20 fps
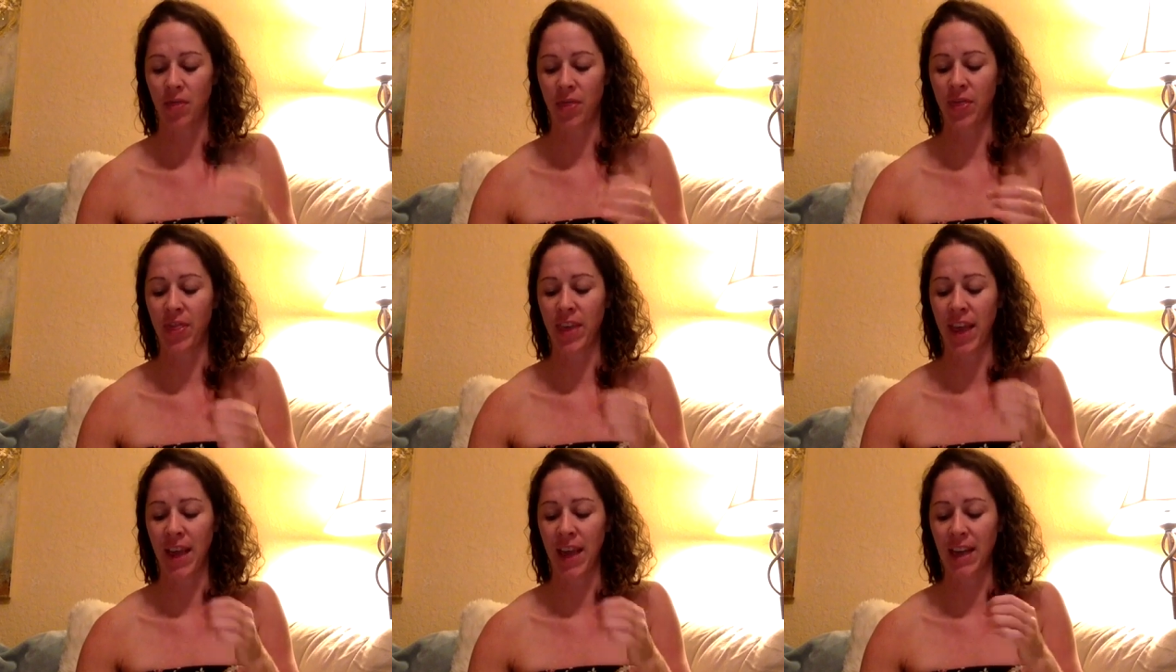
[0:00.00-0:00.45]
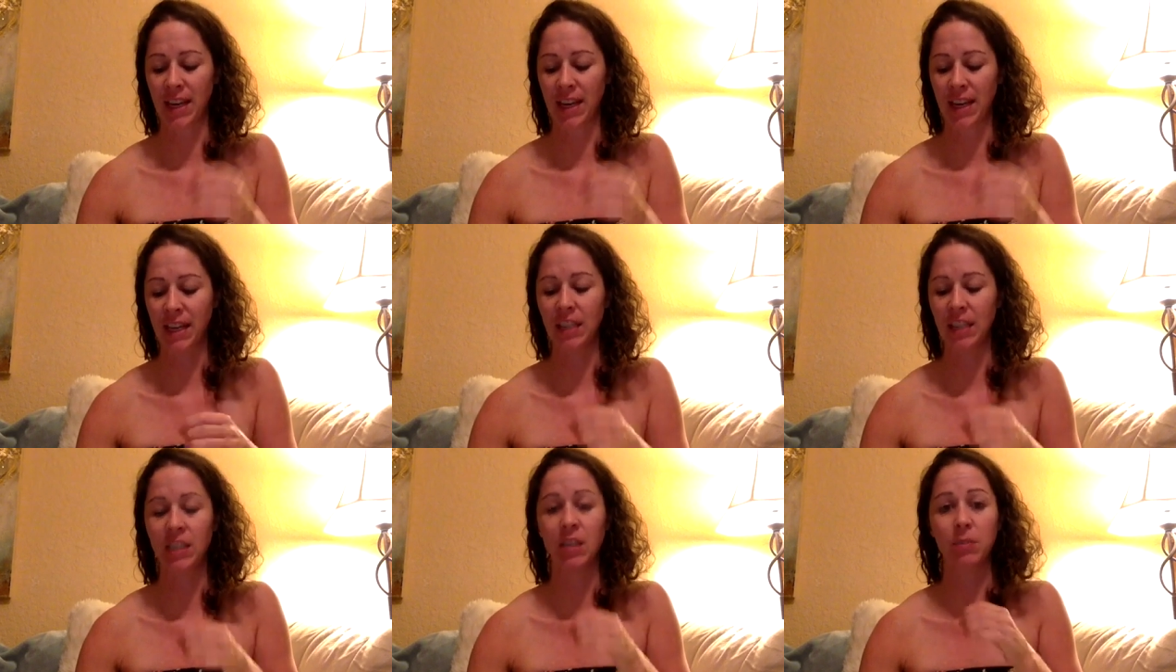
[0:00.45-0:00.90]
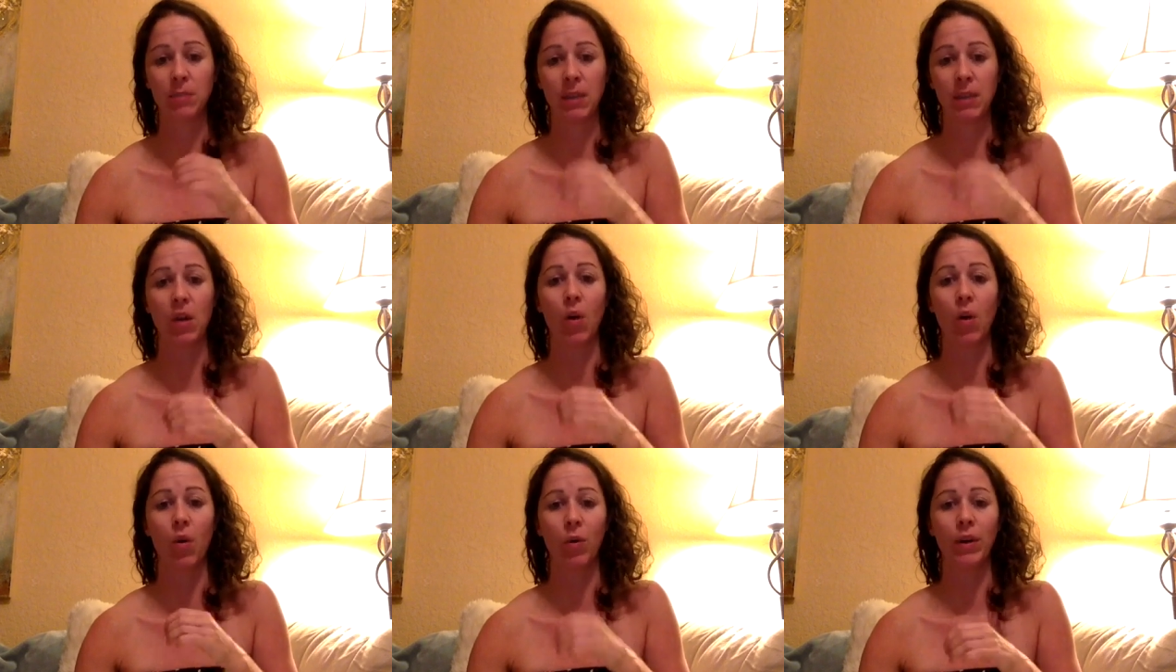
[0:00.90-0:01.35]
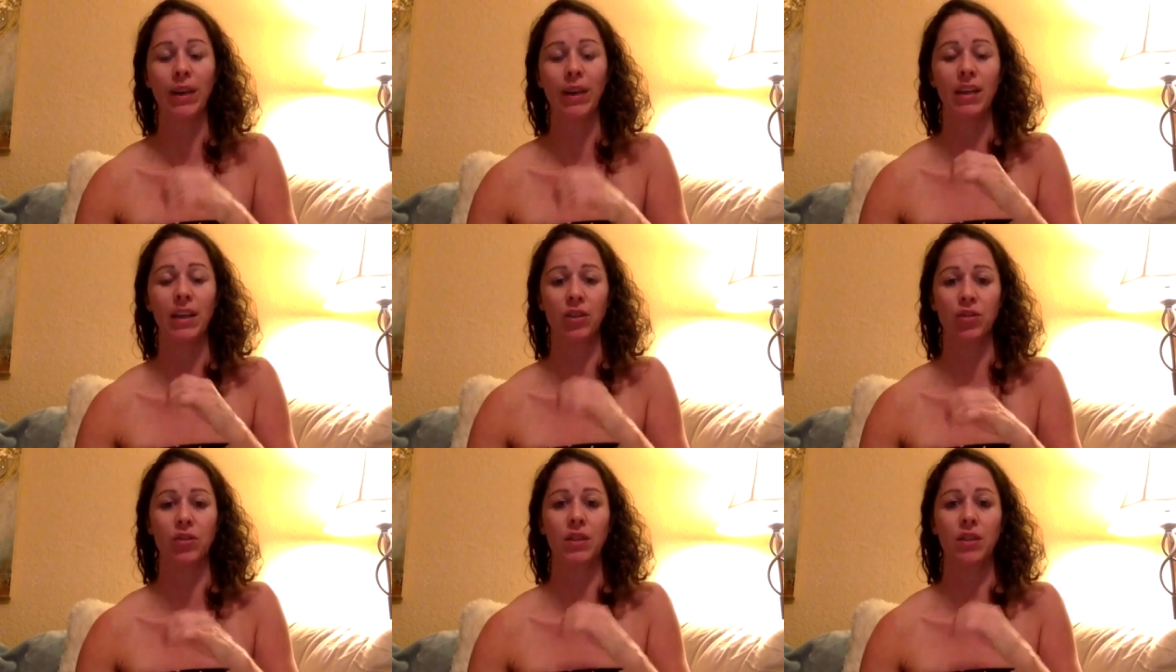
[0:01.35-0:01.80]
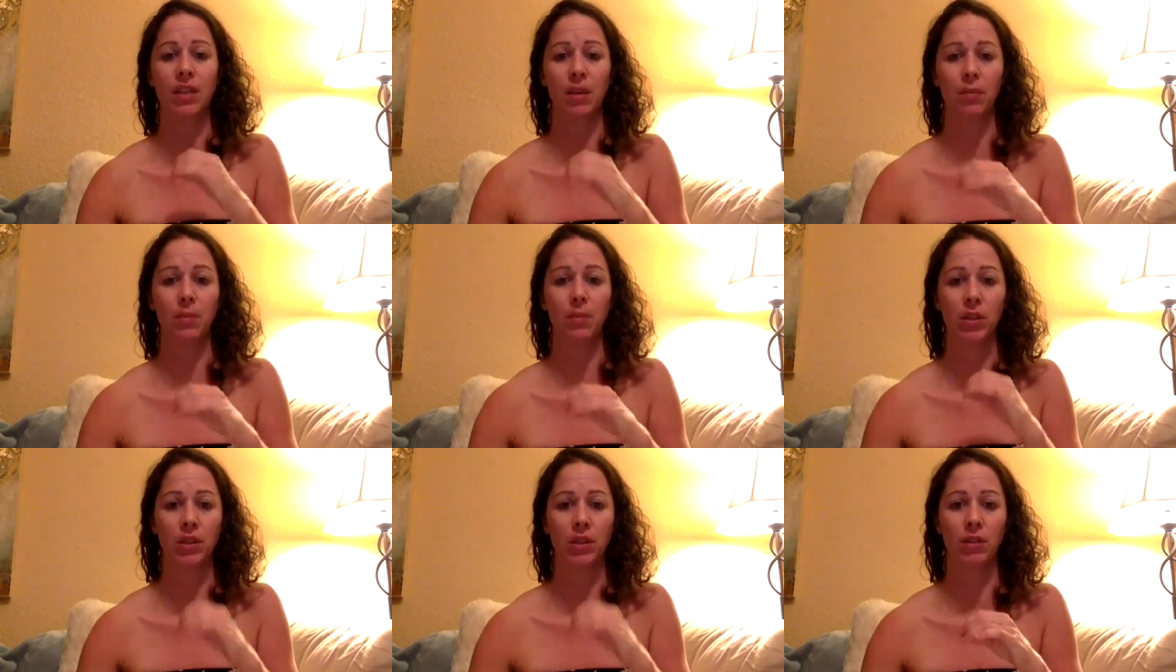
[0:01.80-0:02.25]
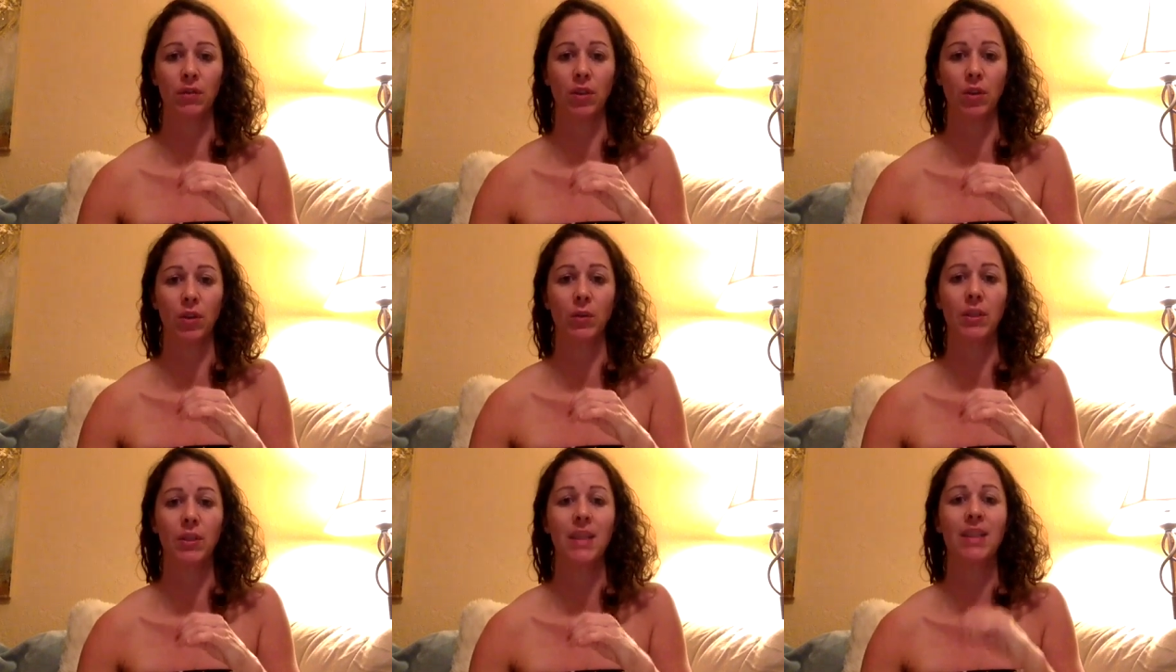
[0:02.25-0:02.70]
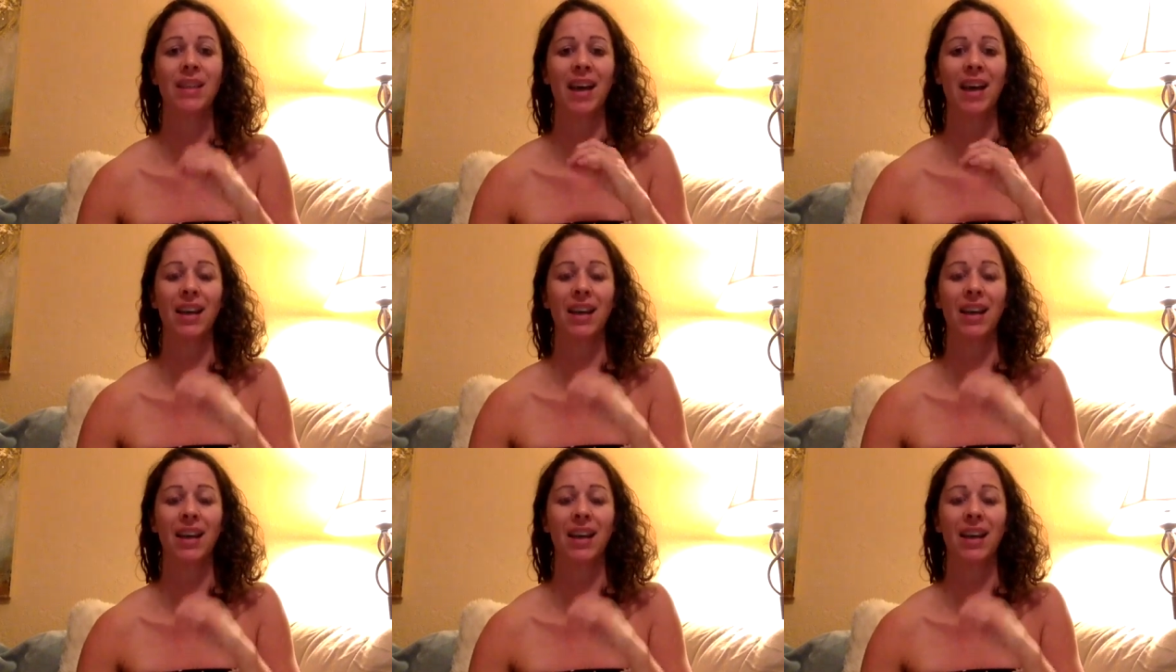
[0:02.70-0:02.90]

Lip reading: They need to be only interesting points of views.